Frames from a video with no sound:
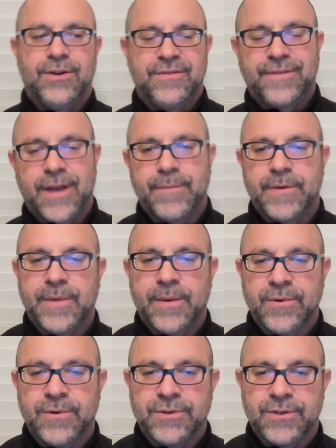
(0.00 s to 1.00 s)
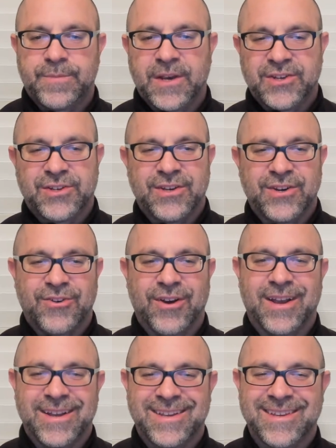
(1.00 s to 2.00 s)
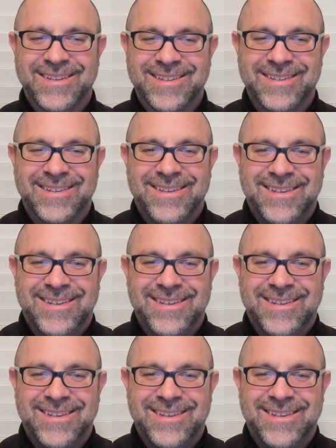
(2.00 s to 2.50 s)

family members, especially grandkids,